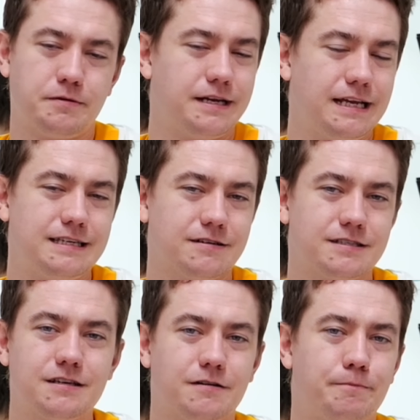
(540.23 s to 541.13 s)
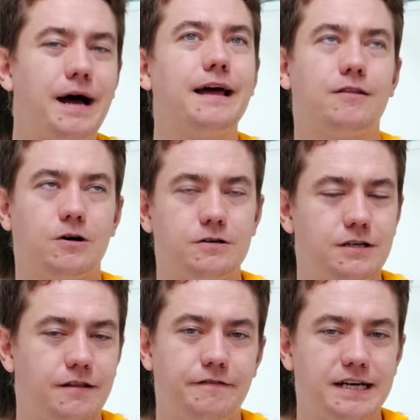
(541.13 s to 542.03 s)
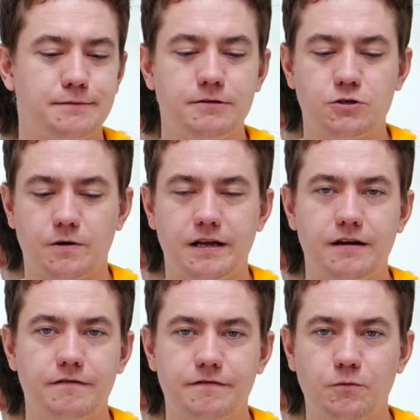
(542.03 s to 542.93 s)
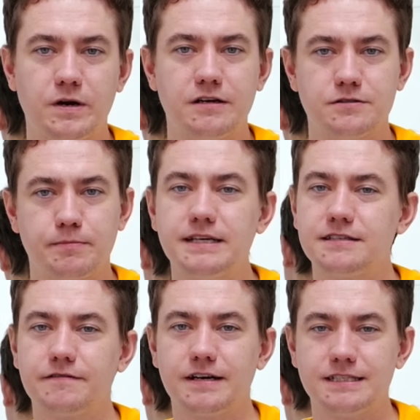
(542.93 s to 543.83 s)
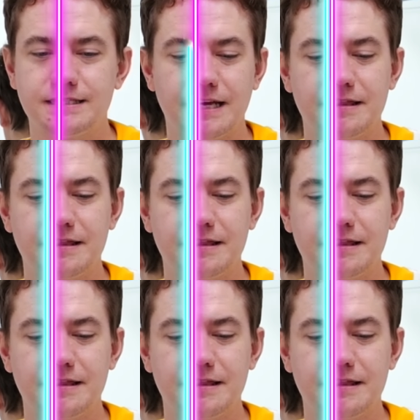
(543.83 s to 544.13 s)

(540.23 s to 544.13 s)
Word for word: but Intel's still by and large on the vast majority of Windows-based devices